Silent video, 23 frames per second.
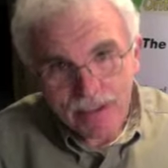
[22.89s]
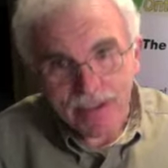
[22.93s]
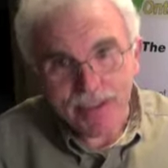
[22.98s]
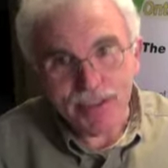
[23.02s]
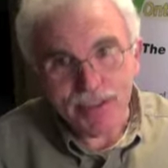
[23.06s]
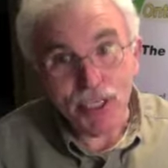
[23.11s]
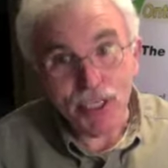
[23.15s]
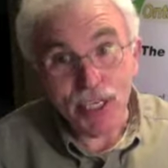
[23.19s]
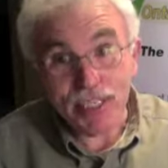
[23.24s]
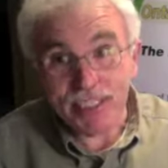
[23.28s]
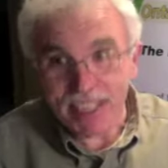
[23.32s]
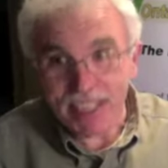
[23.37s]

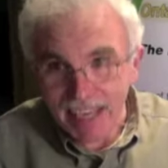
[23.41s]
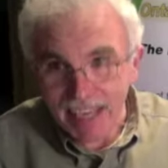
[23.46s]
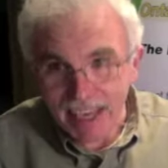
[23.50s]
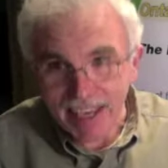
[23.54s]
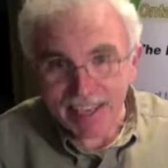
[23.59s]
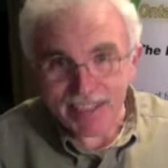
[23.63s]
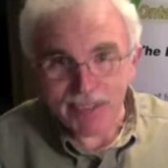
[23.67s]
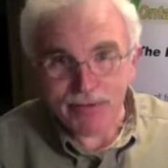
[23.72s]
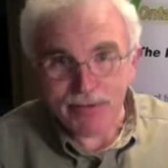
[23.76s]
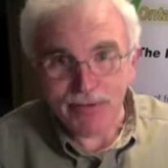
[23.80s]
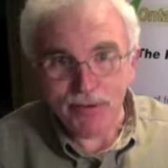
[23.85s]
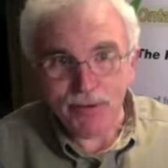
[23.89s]
Just a
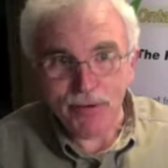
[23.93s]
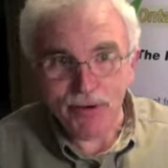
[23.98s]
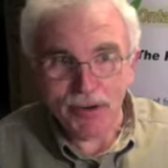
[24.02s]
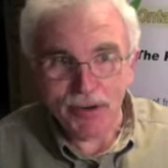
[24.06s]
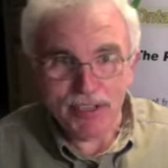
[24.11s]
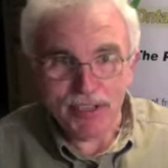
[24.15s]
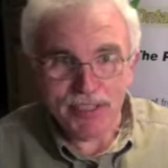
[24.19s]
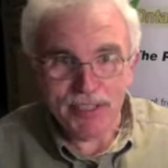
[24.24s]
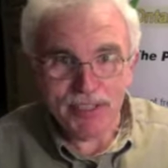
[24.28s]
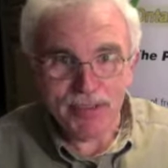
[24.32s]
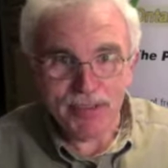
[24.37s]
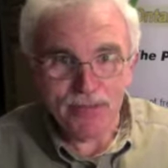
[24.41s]
guess, of
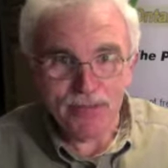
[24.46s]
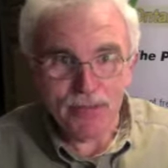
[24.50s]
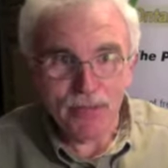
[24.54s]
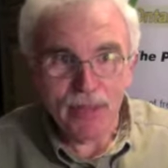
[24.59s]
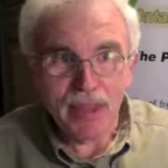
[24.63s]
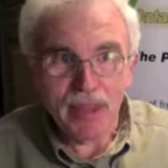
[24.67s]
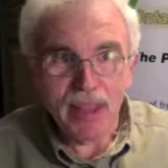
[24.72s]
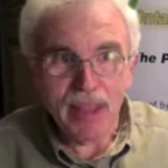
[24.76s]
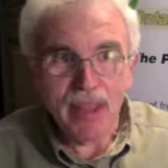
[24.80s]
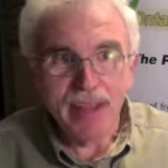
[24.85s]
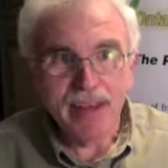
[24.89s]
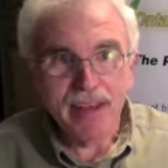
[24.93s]
course.
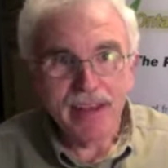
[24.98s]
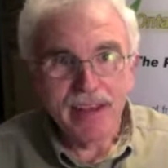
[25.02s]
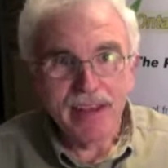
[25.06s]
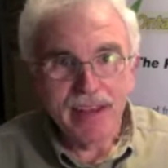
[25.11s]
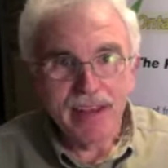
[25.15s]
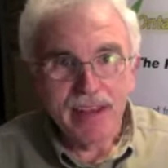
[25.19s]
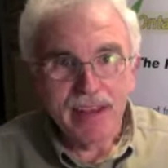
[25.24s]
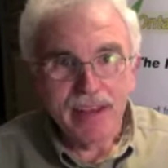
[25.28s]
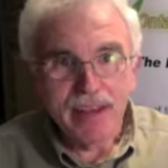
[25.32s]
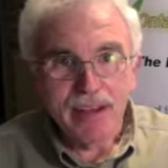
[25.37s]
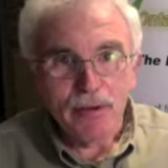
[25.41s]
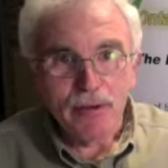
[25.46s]

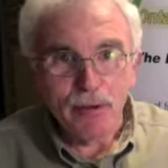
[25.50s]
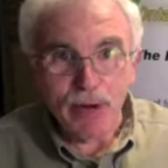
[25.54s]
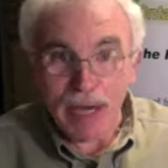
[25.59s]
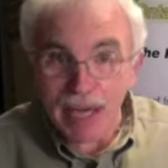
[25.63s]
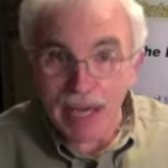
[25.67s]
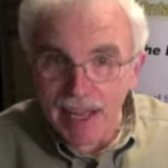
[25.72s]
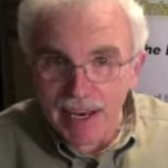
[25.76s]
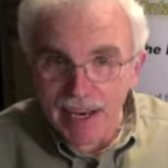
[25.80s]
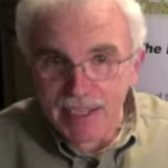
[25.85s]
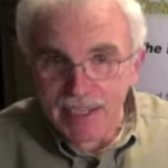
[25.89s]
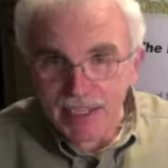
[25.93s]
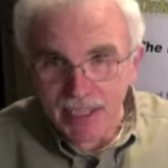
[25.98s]

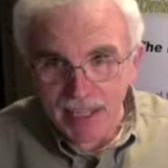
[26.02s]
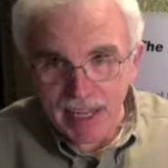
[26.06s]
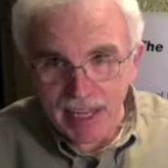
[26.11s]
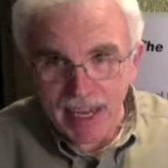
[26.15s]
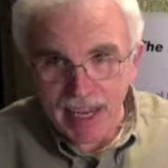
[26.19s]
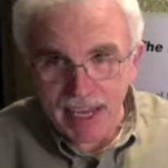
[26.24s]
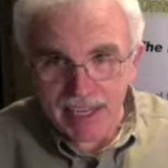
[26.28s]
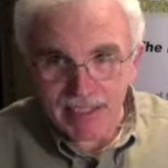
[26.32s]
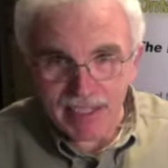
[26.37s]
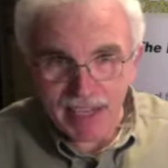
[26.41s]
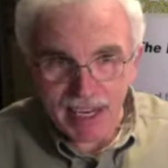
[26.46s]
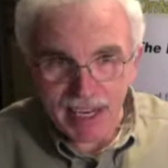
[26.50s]
Related to the
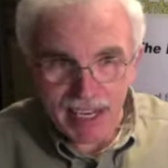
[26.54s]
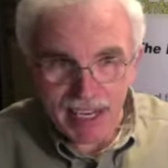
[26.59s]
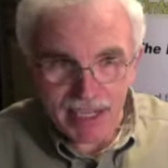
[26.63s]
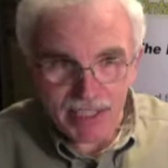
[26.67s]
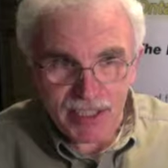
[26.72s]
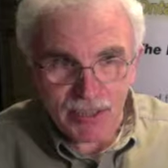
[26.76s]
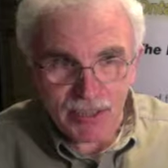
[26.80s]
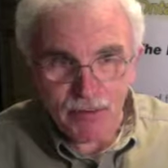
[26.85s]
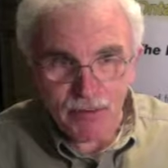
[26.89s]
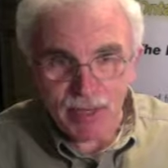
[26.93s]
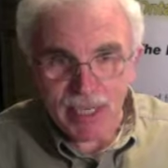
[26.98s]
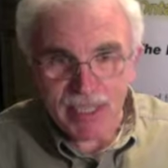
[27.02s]
next
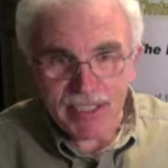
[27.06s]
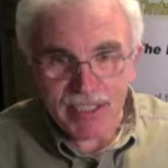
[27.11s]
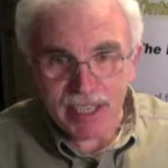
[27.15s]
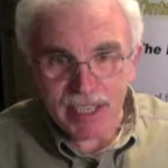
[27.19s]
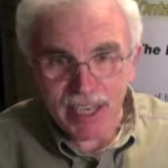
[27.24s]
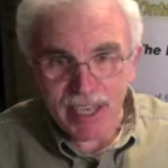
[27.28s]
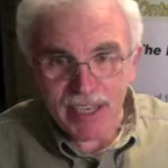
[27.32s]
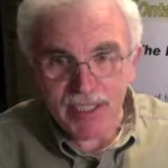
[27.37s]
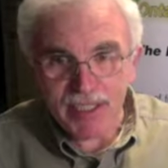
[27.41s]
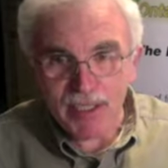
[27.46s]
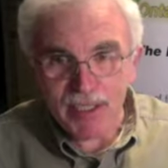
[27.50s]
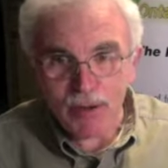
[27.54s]
election, we
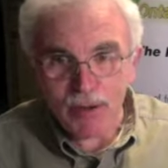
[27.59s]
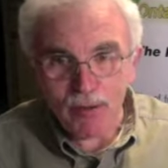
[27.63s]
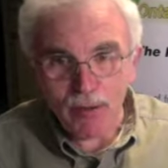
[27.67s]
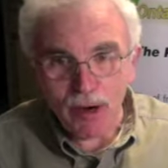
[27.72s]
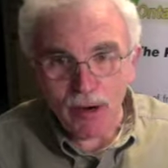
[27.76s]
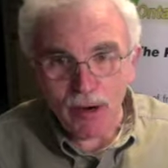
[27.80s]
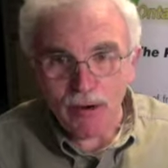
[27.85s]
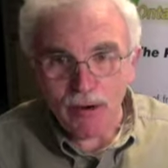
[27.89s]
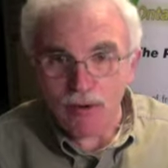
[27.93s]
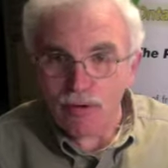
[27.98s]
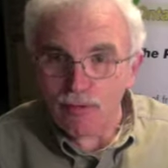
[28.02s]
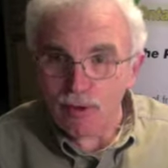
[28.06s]
discussed
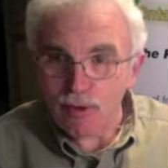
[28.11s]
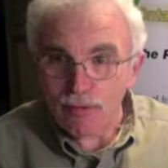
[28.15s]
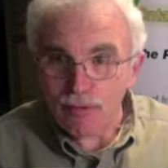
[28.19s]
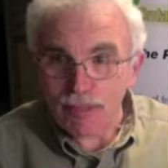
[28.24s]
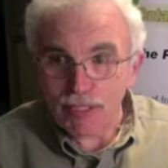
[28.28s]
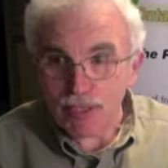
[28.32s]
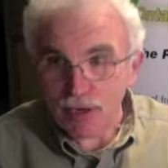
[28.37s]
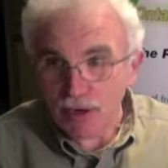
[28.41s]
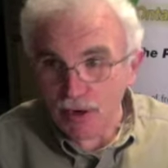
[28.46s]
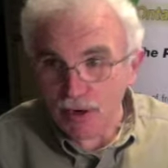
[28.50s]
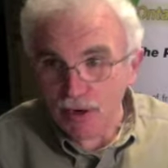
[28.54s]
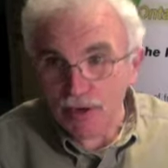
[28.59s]
what
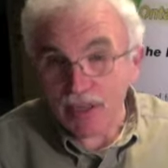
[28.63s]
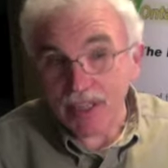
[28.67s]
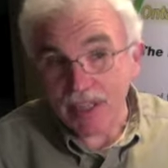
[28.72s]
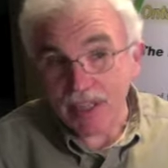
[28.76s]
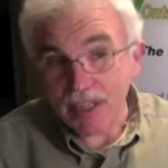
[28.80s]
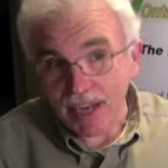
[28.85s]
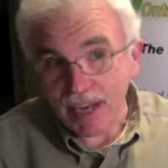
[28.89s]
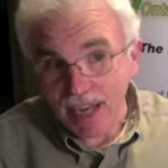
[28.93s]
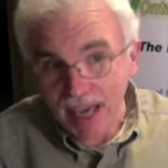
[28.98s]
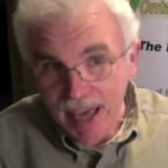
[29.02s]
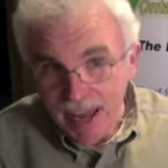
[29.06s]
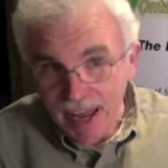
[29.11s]
was learned in the
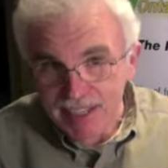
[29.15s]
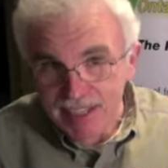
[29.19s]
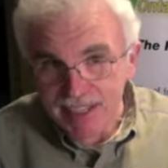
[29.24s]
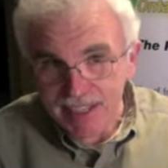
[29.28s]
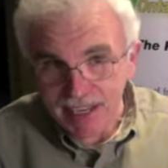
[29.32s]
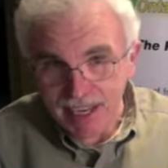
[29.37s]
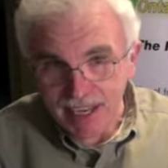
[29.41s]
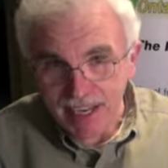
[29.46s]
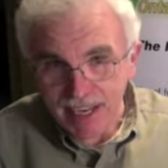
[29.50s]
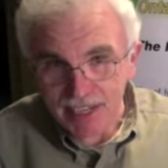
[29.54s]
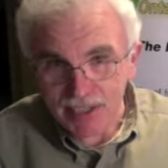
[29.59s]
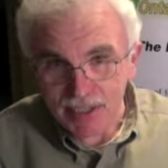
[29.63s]
last
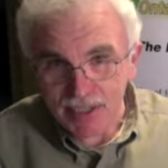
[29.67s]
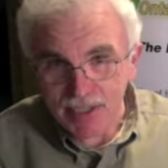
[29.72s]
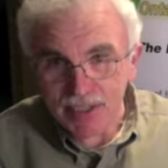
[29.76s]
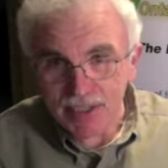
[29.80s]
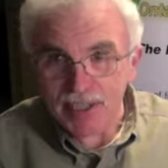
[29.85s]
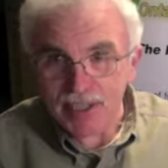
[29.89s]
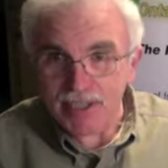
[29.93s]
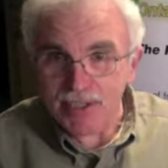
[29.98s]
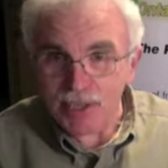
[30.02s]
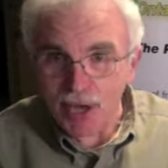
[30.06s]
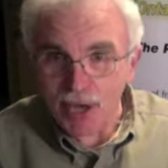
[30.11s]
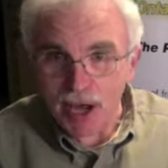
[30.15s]
election
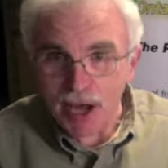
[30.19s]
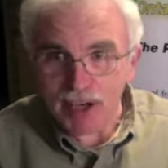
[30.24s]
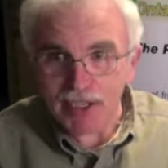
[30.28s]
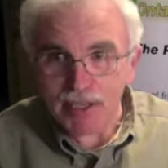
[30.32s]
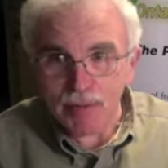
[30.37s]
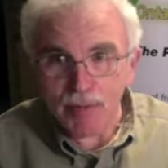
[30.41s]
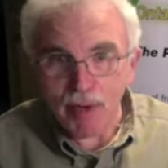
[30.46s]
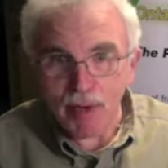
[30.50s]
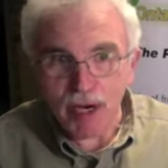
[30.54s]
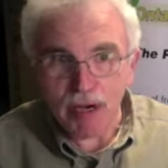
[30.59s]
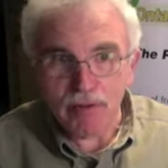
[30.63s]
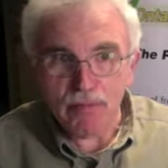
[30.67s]
and talked
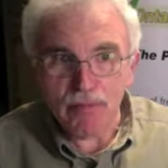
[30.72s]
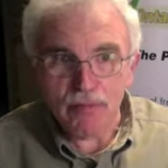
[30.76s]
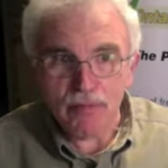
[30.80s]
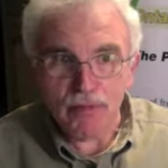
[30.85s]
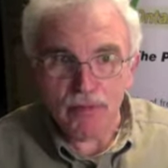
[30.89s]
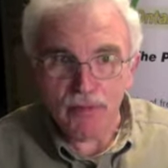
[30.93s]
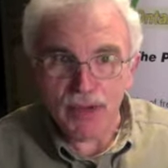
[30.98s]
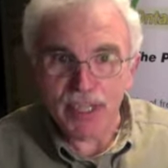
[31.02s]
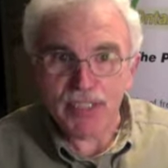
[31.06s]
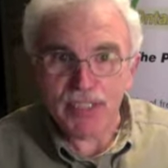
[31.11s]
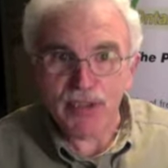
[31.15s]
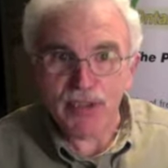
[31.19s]
about
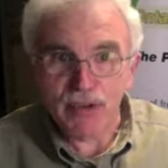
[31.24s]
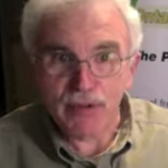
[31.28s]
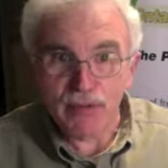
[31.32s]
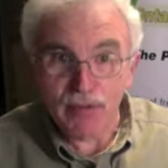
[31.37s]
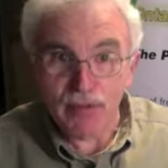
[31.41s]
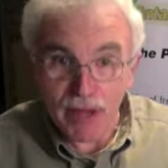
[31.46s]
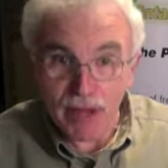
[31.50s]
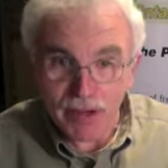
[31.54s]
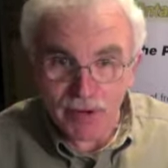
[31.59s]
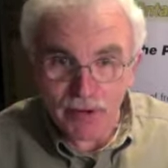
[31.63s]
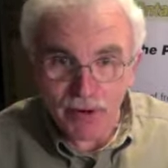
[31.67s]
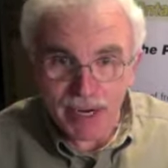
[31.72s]
professional
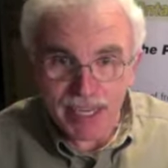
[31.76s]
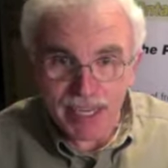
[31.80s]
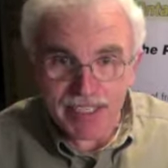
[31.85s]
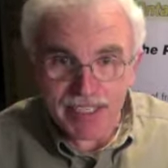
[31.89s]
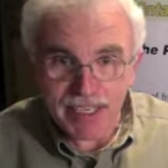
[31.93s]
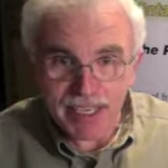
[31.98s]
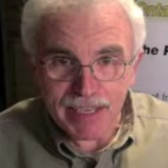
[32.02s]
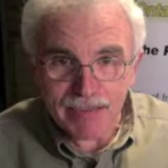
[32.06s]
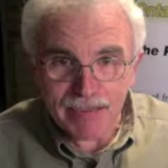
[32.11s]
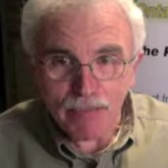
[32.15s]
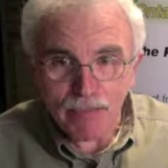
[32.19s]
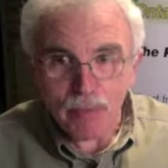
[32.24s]

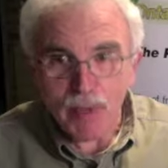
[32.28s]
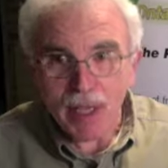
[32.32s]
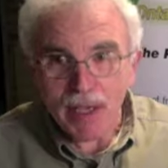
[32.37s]
fundraising,